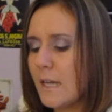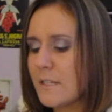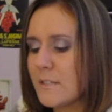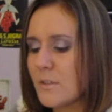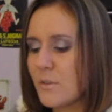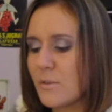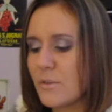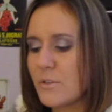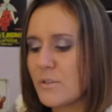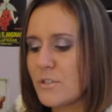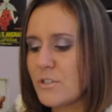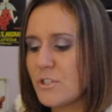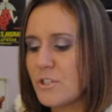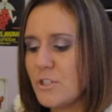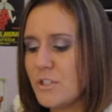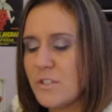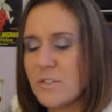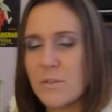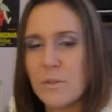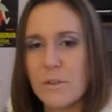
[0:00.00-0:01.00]
So there's
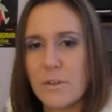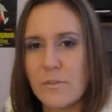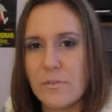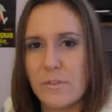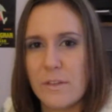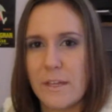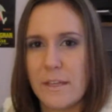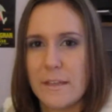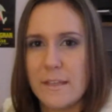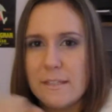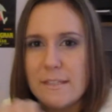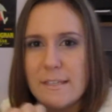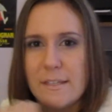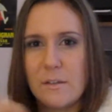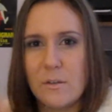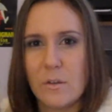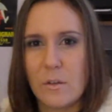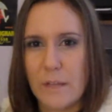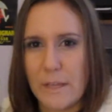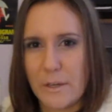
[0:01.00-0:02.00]
just sort of like the
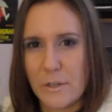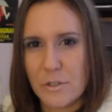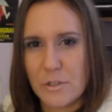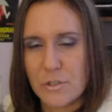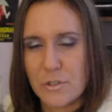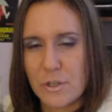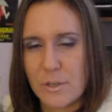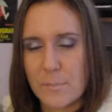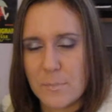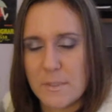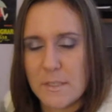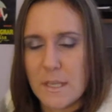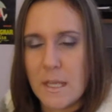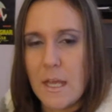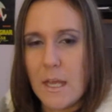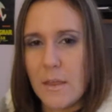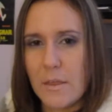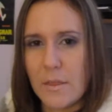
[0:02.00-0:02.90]
single layer strips.